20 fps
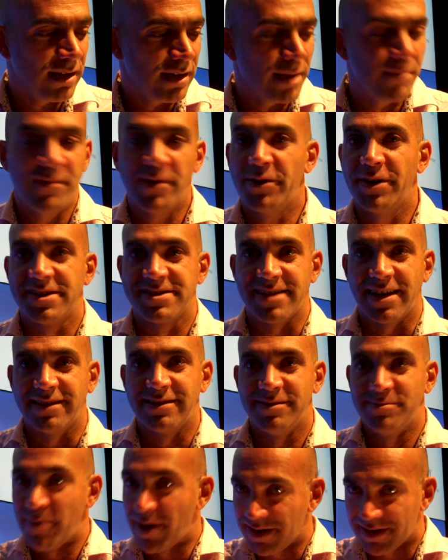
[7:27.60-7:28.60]
I'm very
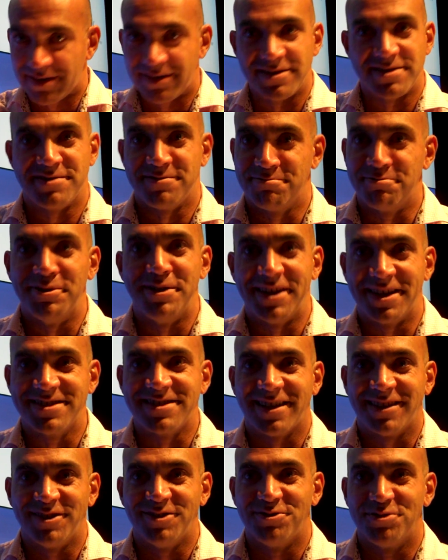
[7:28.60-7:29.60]
excited. Mark is really
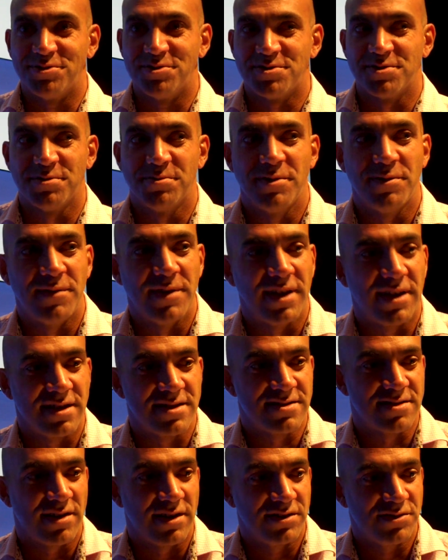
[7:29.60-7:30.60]
excited too. So we think
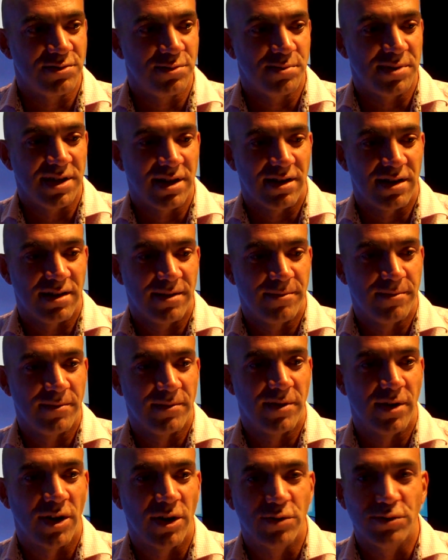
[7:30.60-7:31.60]
it's going to be
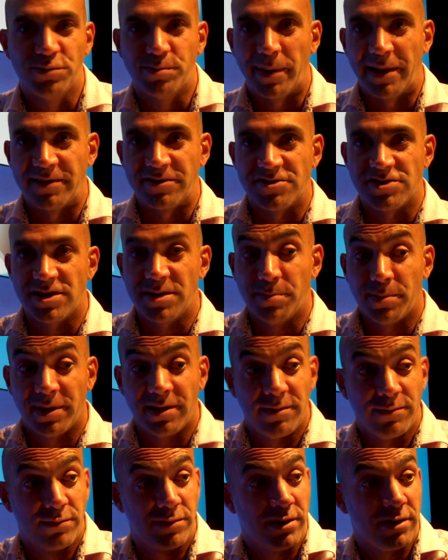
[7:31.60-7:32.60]
a good partnership,
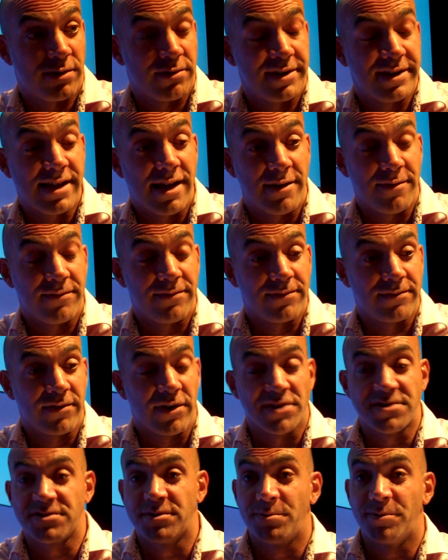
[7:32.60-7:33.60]
and if we already have
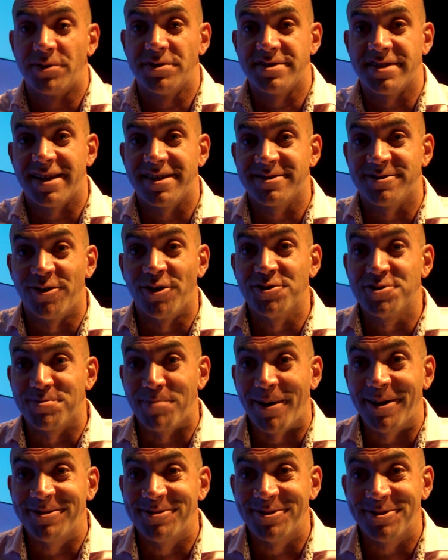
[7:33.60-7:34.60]
customers as launch
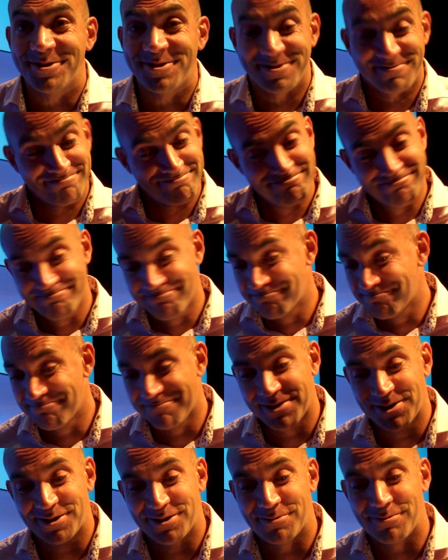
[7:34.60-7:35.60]
partners,
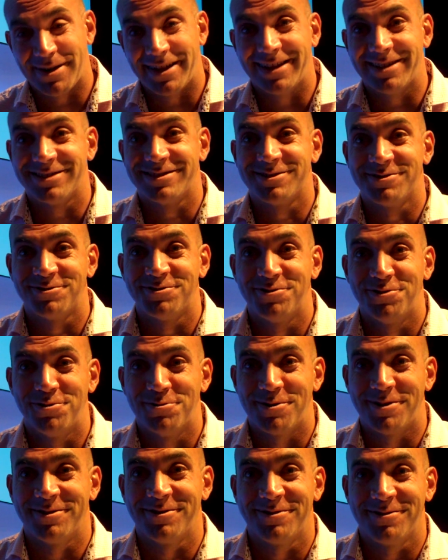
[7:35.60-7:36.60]
you know, what else do you
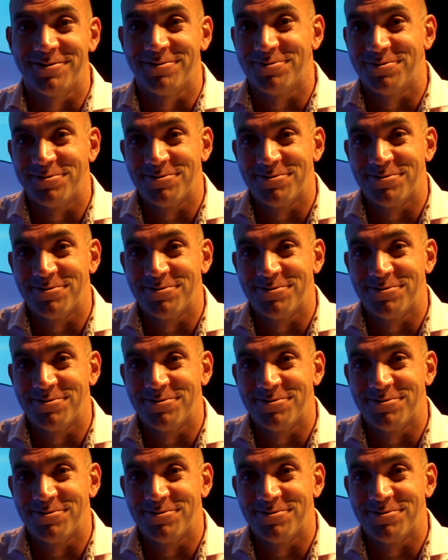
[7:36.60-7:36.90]
want to